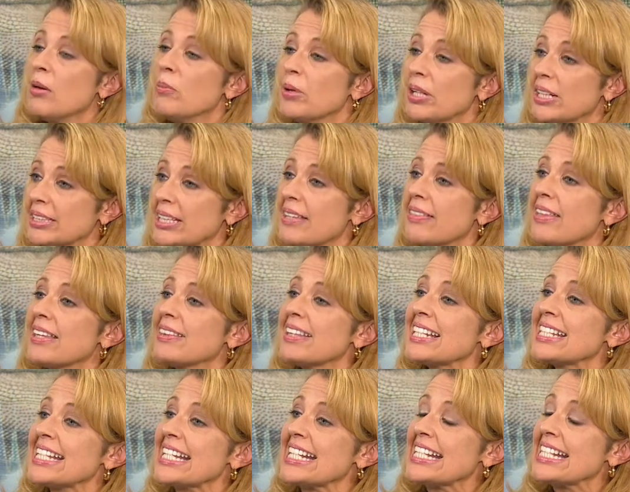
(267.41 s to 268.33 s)
because I think
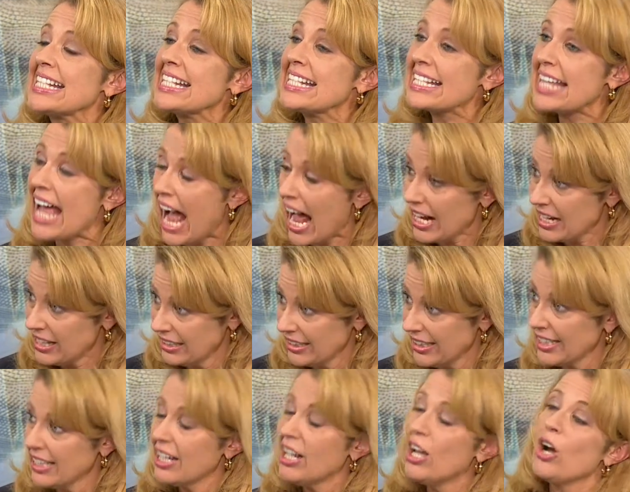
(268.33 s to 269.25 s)
that's
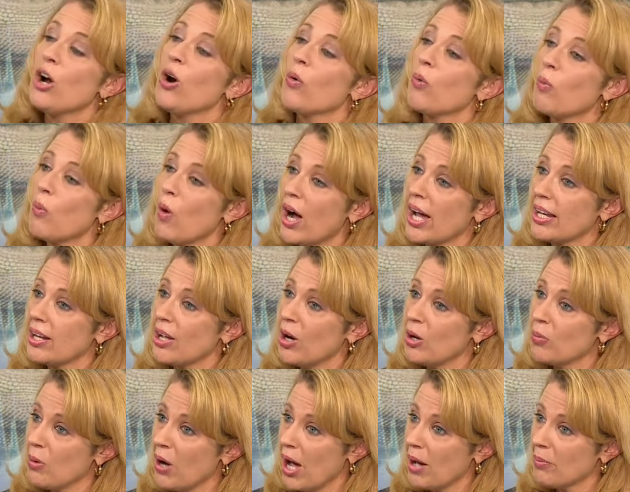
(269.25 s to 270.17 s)
exactly what
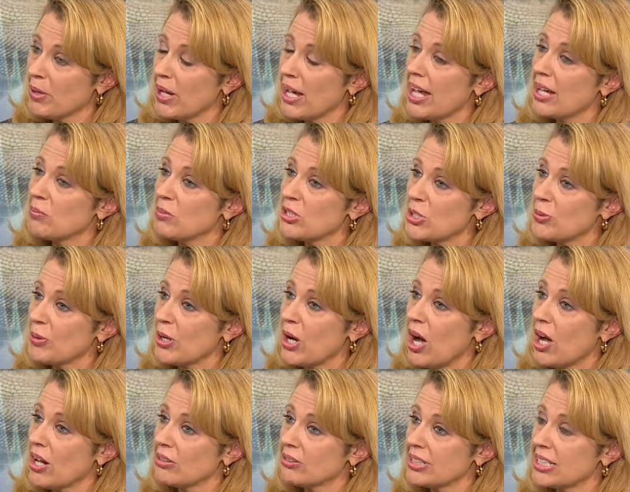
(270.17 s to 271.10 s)
Obama and Mitch
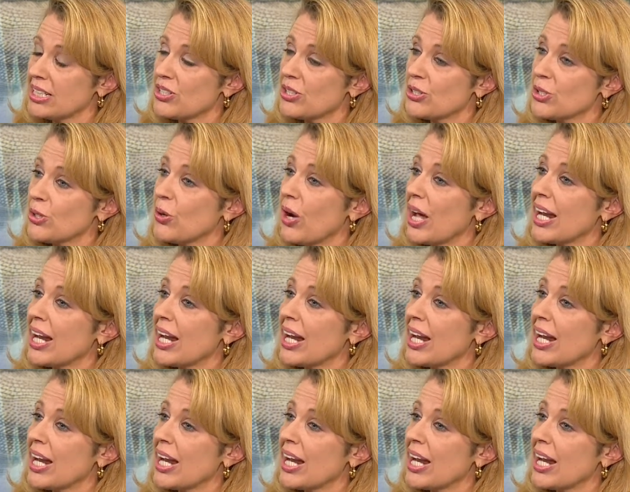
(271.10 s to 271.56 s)
McConnell need to do,